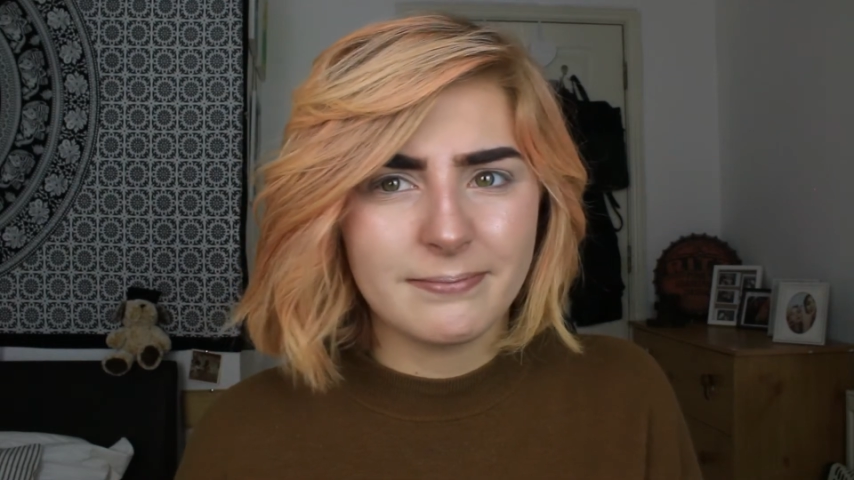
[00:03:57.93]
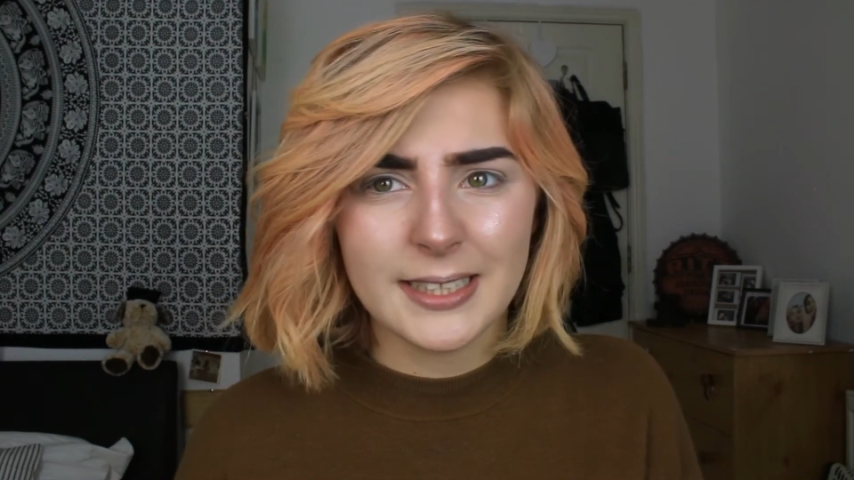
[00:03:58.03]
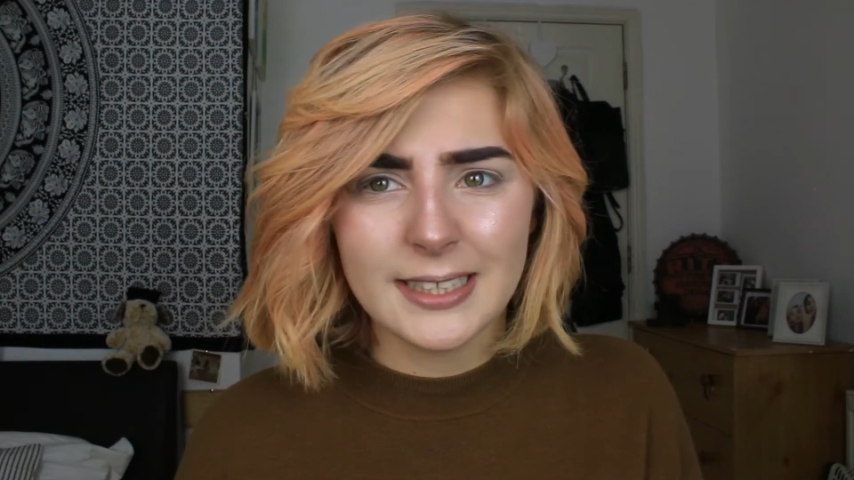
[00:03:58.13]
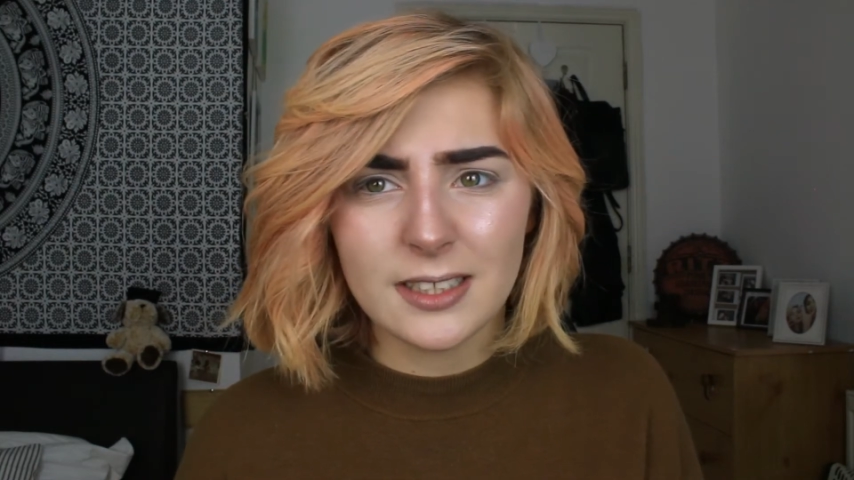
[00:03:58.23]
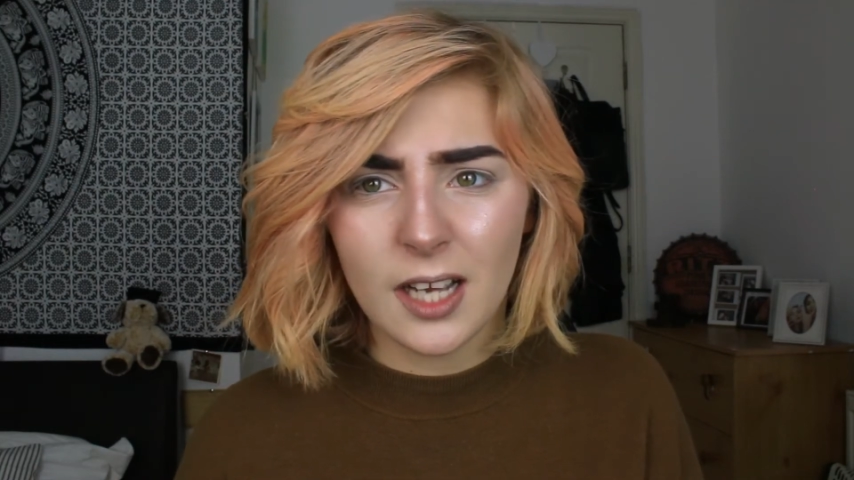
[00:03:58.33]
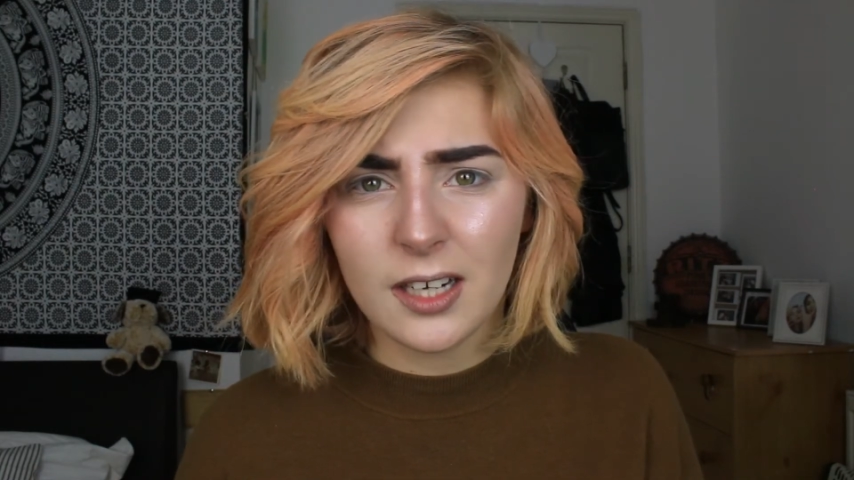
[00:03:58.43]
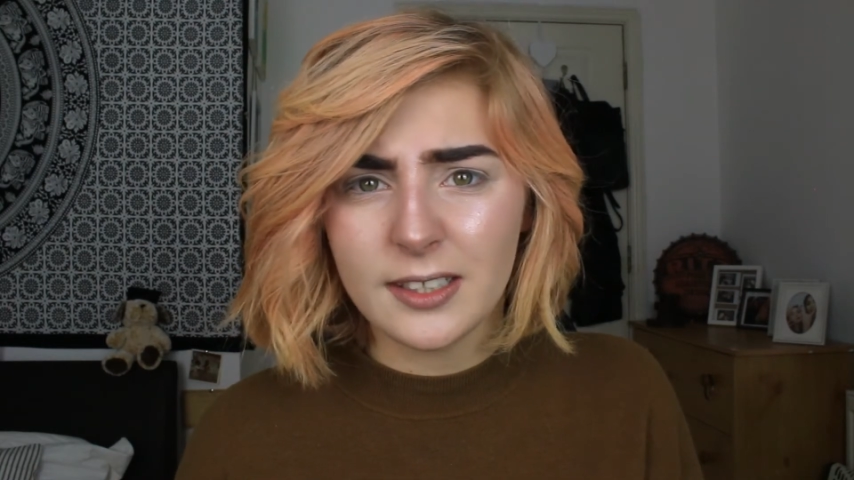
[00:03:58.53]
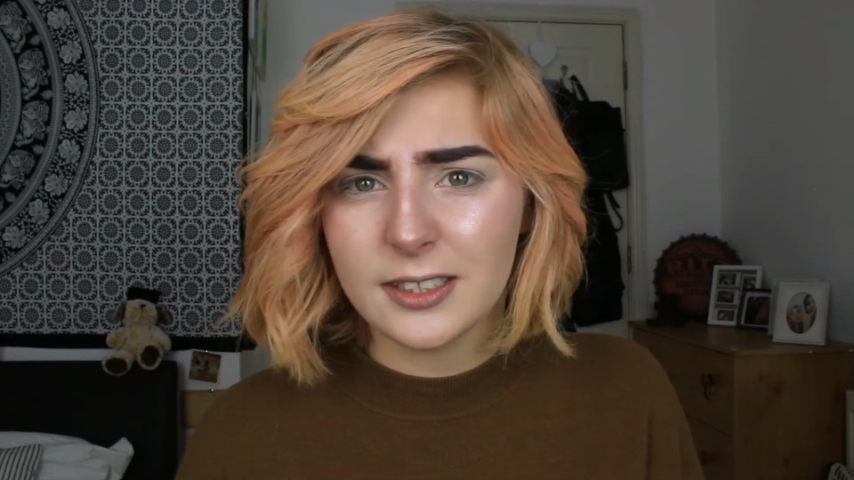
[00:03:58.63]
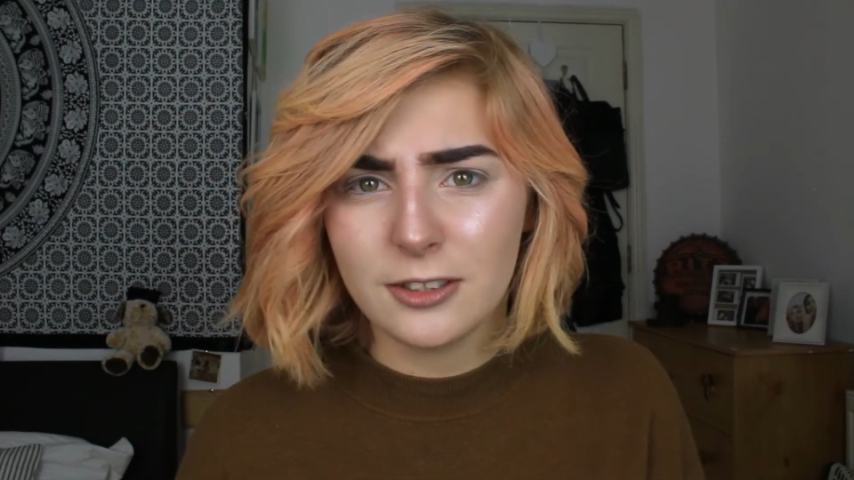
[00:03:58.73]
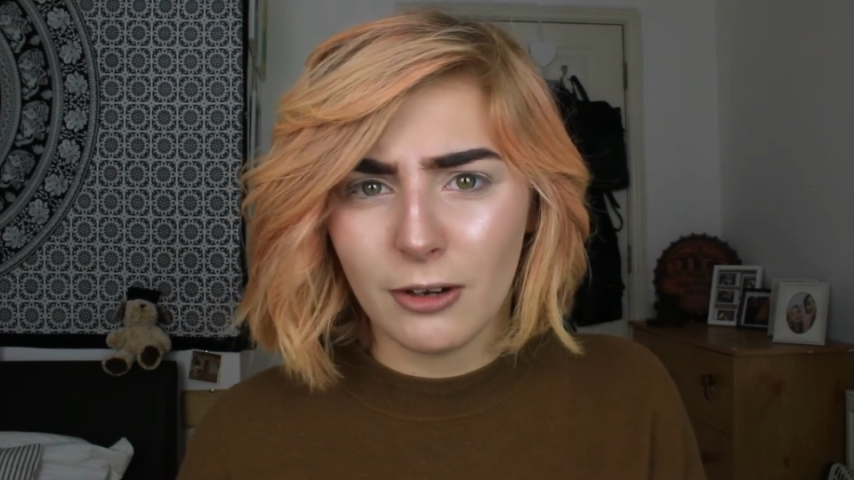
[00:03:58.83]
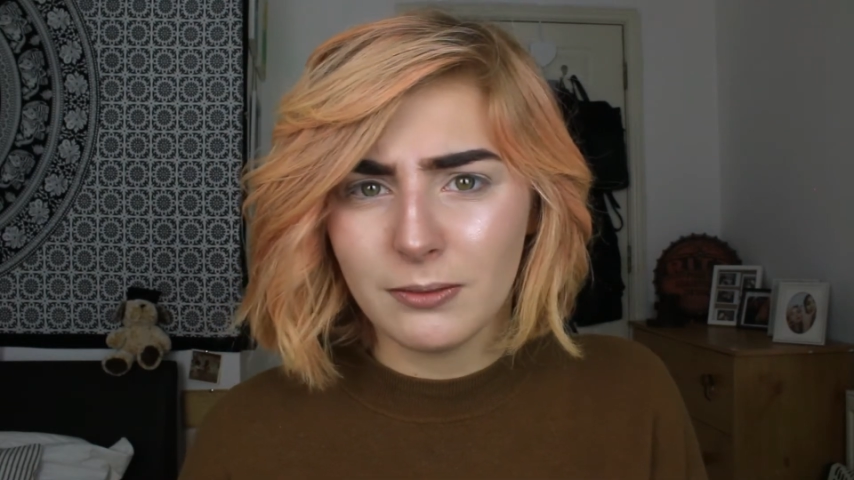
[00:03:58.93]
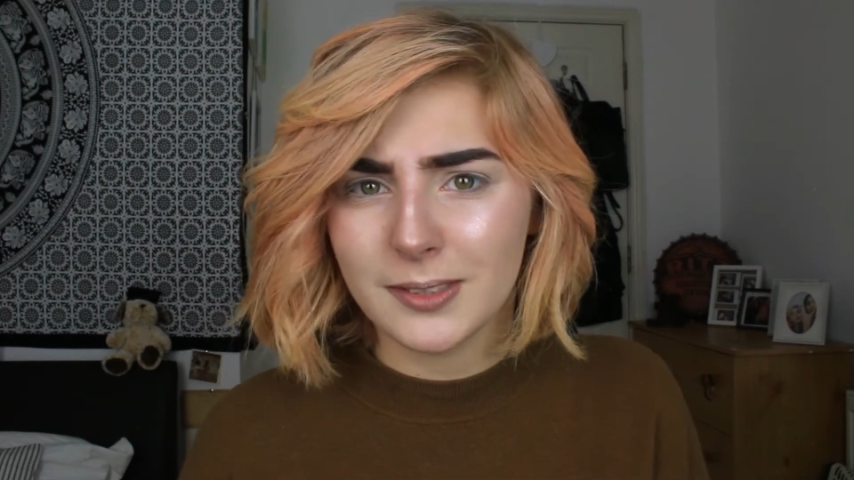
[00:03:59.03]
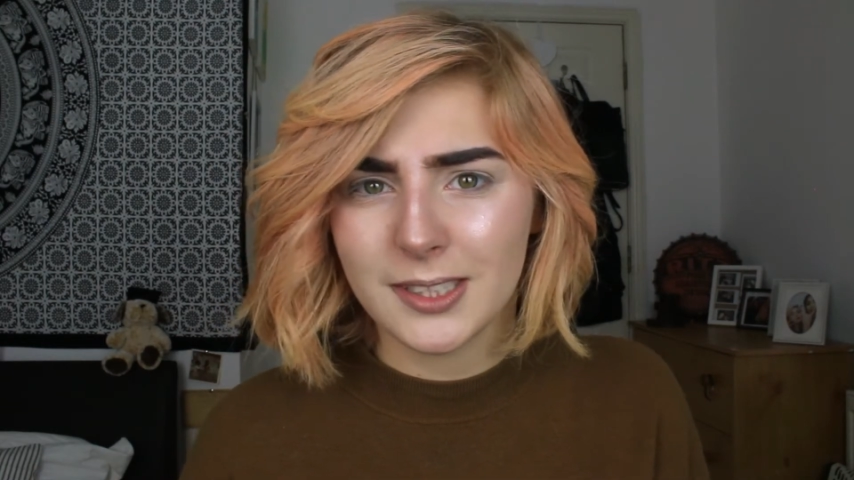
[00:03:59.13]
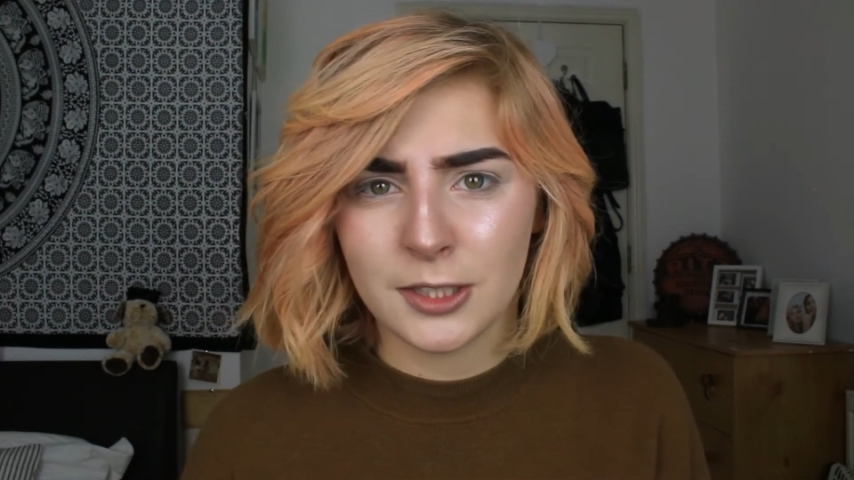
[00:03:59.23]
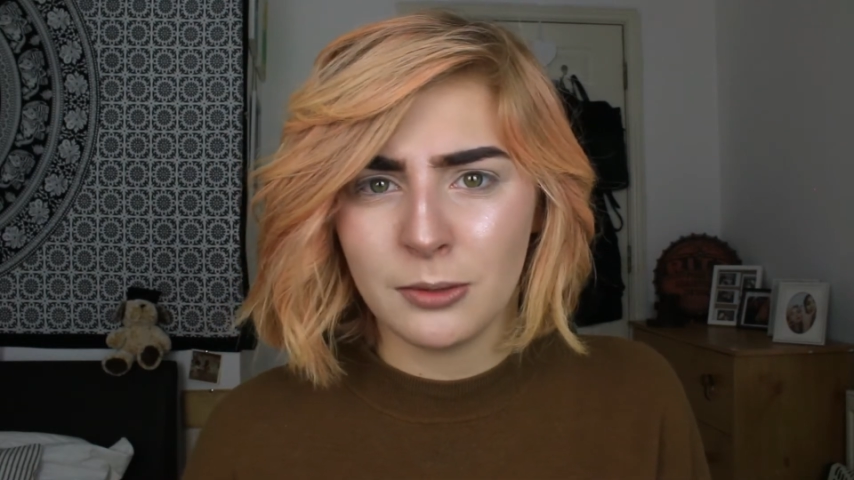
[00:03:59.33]
these colours
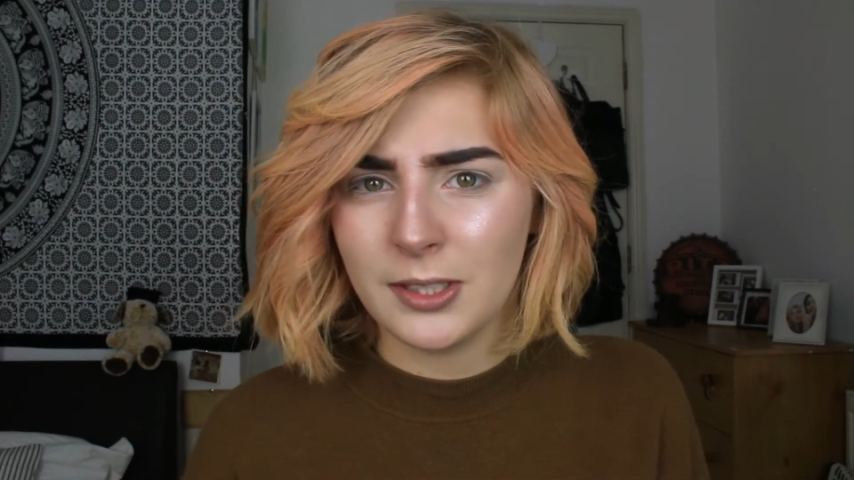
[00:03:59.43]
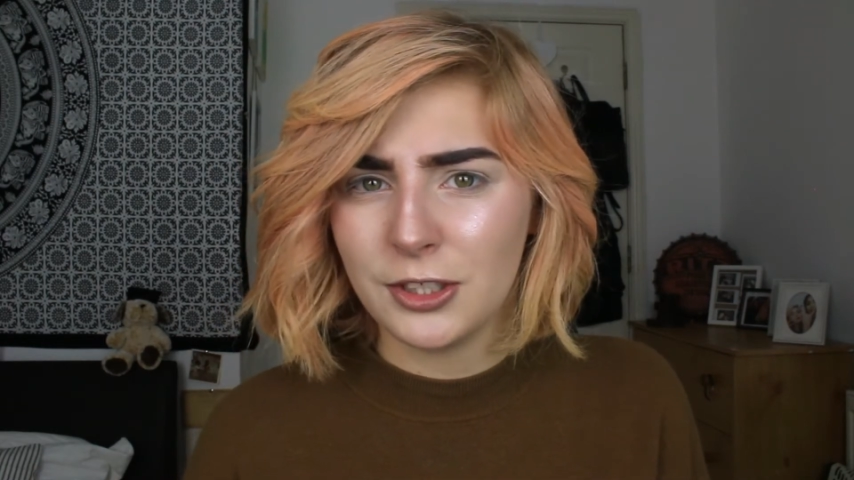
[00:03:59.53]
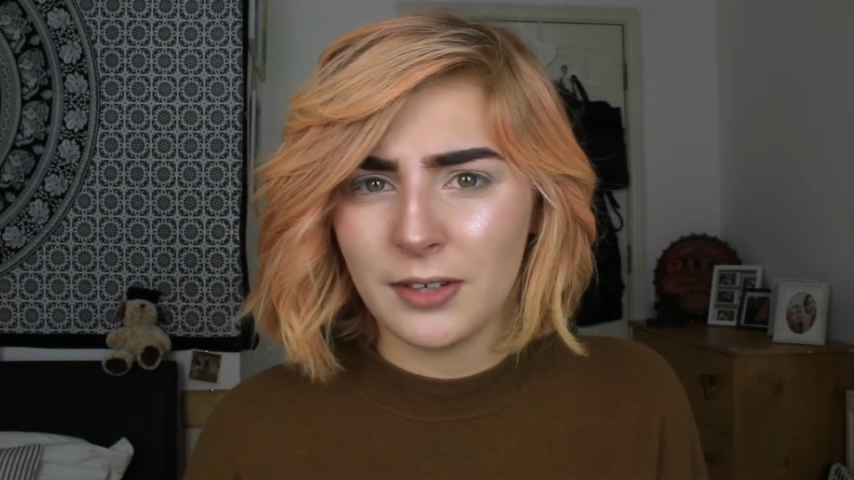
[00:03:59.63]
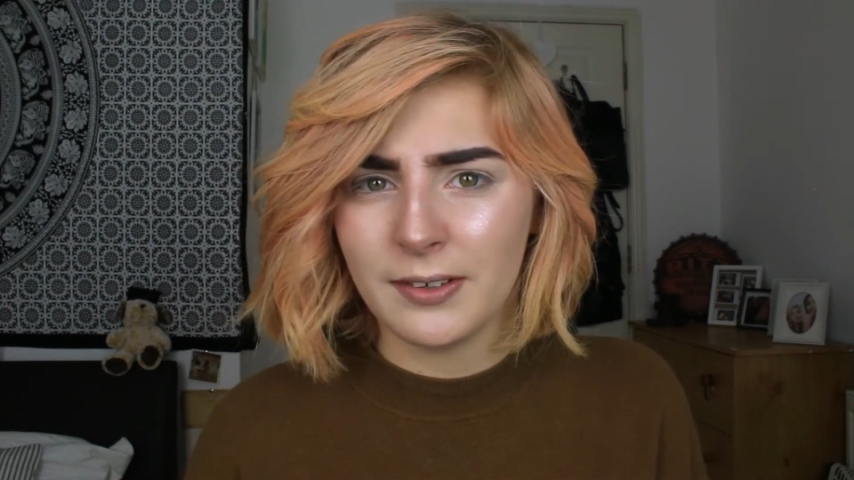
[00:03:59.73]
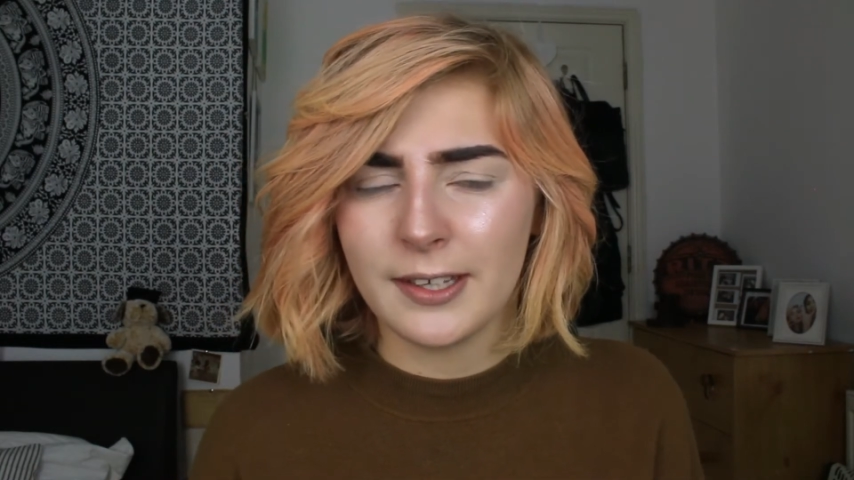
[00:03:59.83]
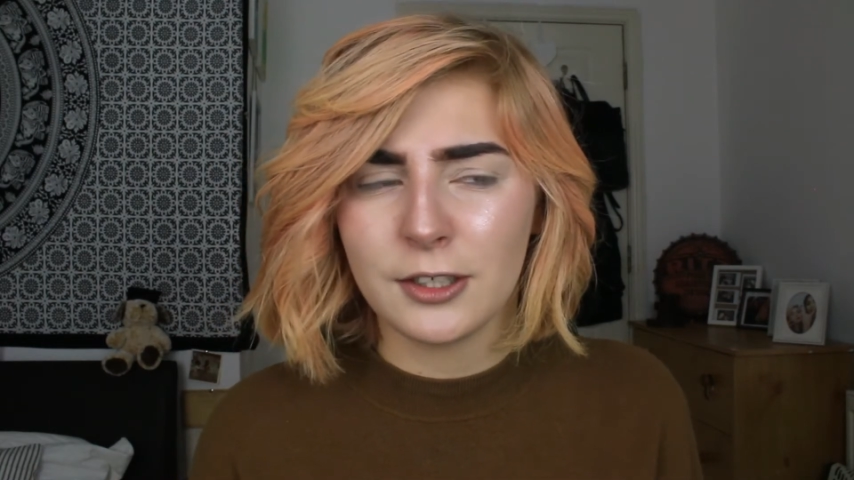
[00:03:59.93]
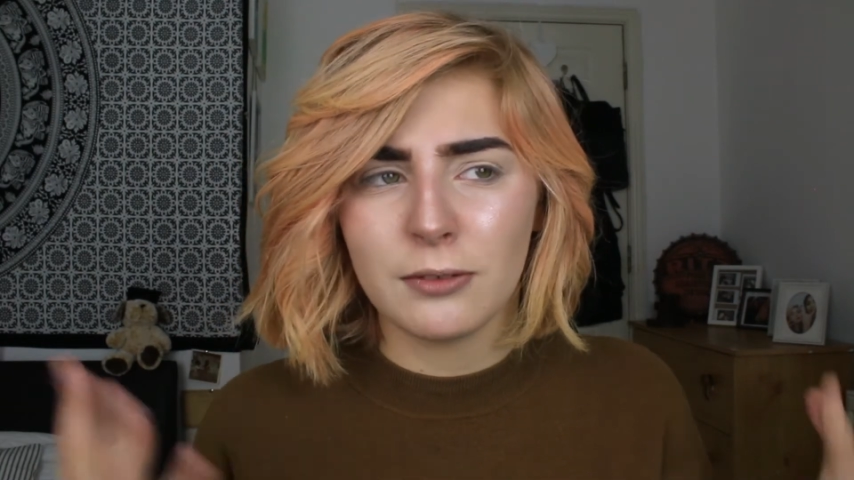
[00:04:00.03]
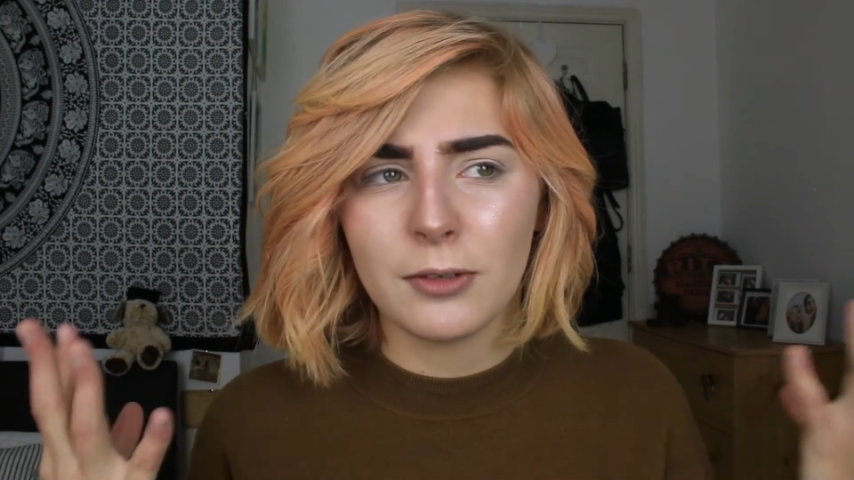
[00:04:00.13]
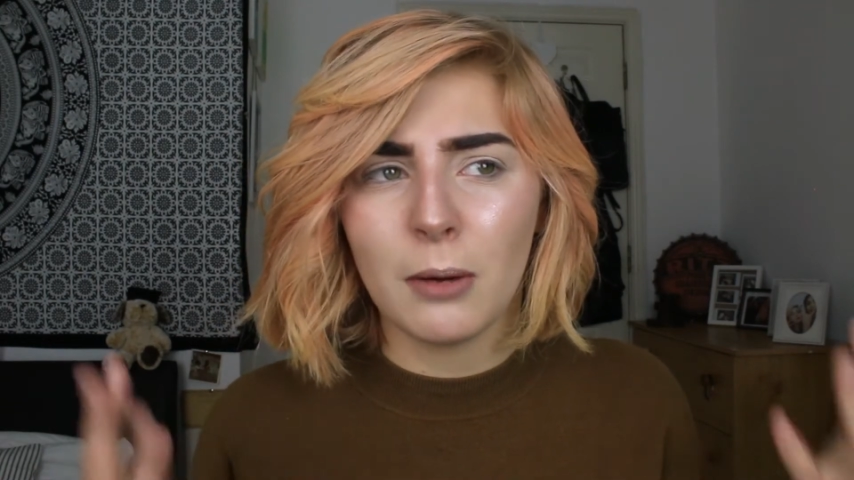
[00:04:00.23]
don't suit each other, they don't